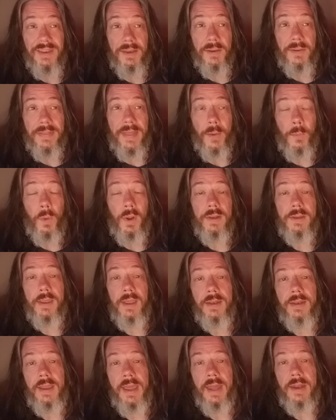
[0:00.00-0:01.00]
that one
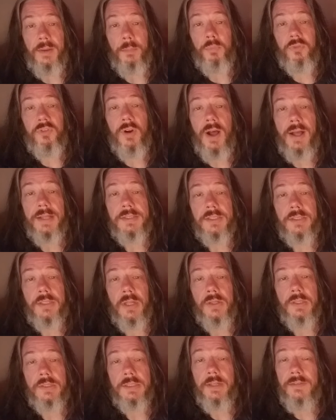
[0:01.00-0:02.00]
kidney had to process
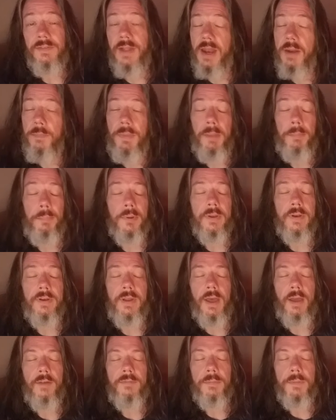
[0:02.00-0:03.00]
all this stuff. A lot of people can
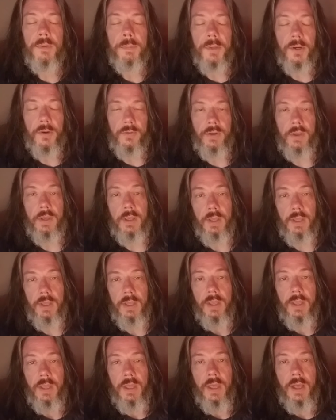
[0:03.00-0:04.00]
die from pneumonia.
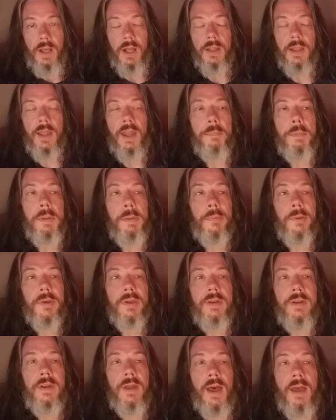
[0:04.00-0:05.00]
A lot of people
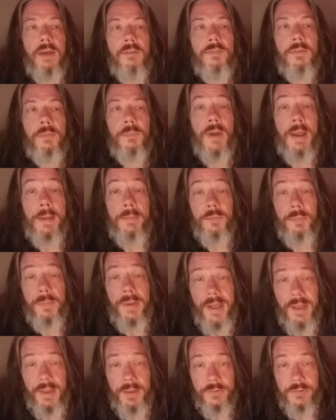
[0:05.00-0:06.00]
can die from
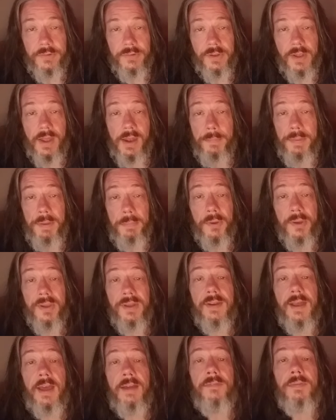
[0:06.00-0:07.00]
rhabdomyolysis. A lot of people can
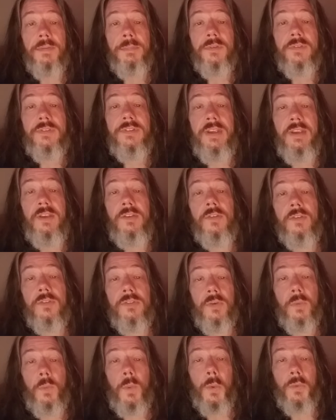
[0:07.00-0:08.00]
die from seizures
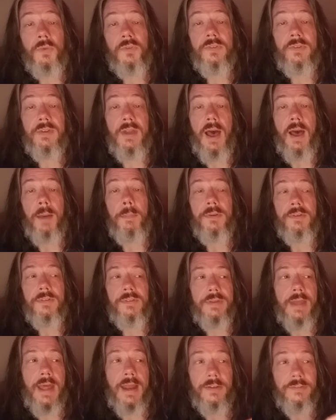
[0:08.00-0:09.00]
that won't stop. It's
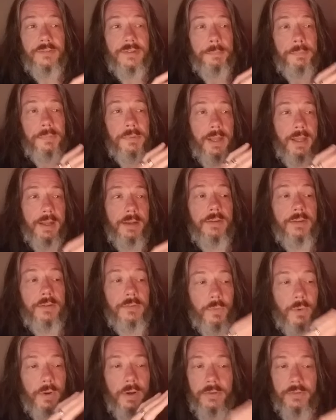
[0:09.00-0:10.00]
status
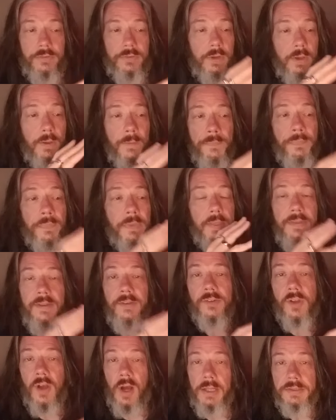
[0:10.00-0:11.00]
epilepticus, where it's these
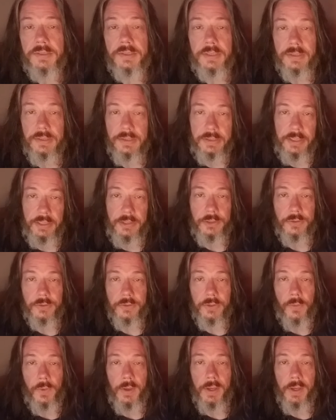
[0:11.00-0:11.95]
constant seizures going